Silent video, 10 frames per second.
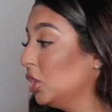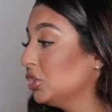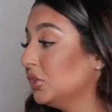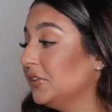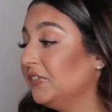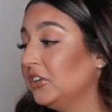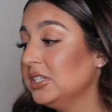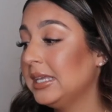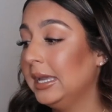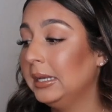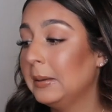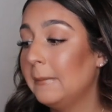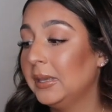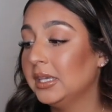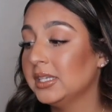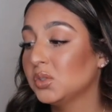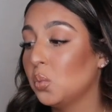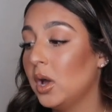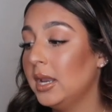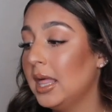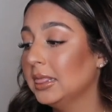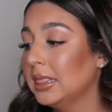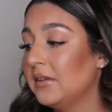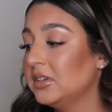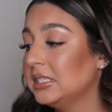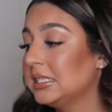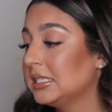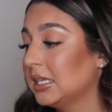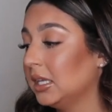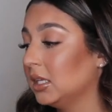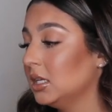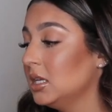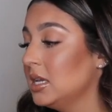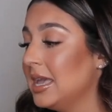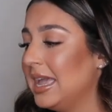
So the first item is 111 Skin